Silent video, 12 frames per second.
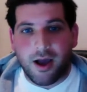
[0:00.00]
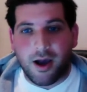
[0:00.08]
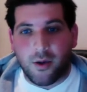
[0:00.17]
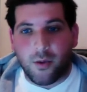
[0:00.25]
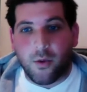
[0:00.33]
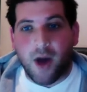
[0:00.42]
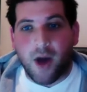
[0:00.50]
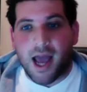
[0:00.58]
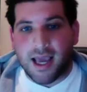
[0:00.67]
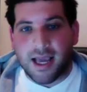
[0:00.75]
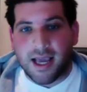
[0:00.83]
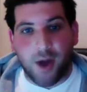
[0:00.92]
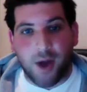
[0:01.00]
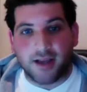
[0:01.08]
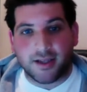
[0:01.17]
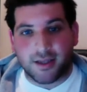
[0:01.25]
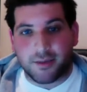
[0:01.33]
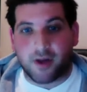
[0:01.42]
why
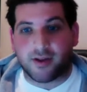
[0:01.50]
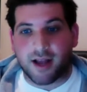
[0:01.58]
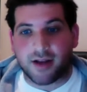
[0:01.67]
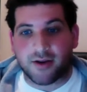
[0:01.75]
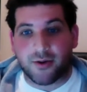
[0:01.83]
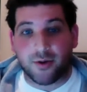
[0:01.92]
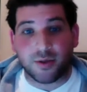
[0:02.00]
is the ball not in Chris